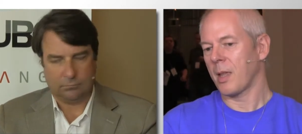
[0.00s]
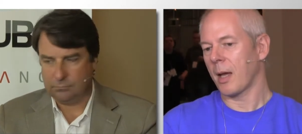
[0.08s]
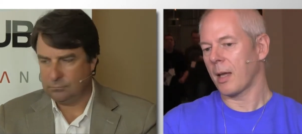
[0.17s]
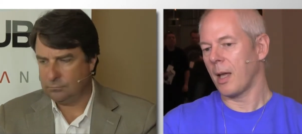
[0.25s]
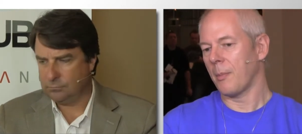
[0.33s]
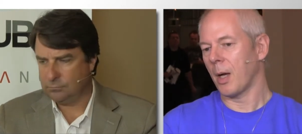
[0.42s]

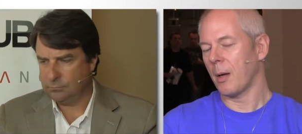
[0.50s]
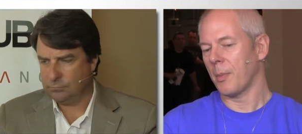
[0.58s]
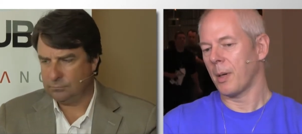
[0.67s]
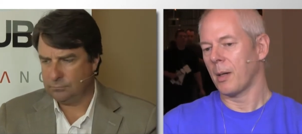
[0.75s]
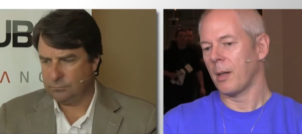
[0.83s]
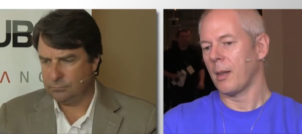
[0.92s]
Speaker 1: That came
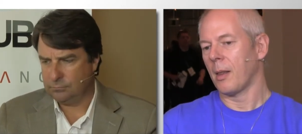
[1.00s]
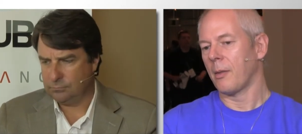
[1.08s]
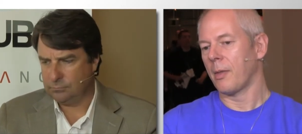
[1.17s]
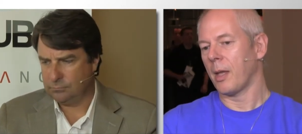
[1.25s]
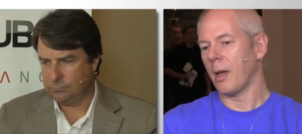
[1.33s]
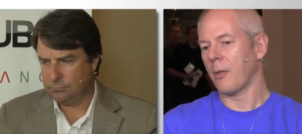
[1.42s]
up.
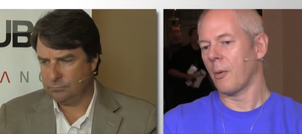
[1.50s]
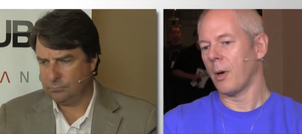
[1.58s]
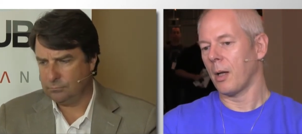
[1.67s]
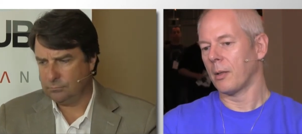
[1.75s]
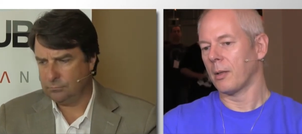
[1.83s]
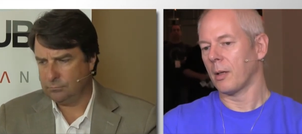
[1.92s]
The other
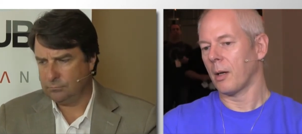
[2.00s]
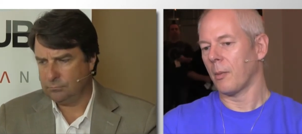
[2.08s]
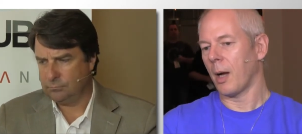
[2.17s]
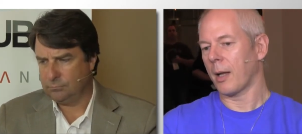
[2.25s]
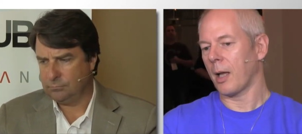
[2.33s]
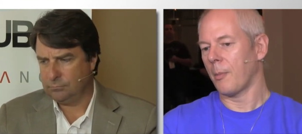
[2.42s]
one,
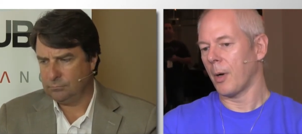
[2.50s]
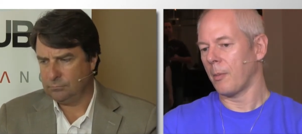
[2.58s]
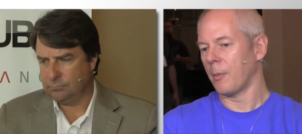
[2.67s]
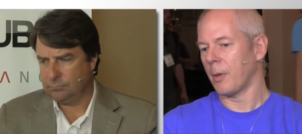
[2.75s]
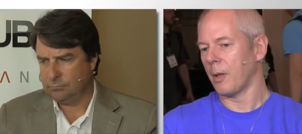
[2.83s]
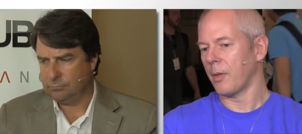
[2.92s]
I come
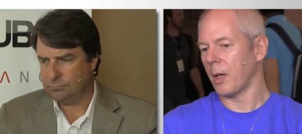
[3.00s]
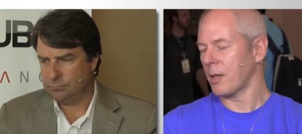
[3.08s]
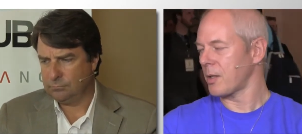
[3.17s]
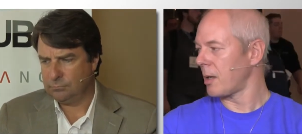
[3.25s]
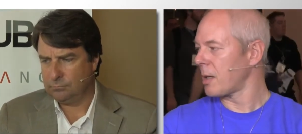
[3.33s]
up with a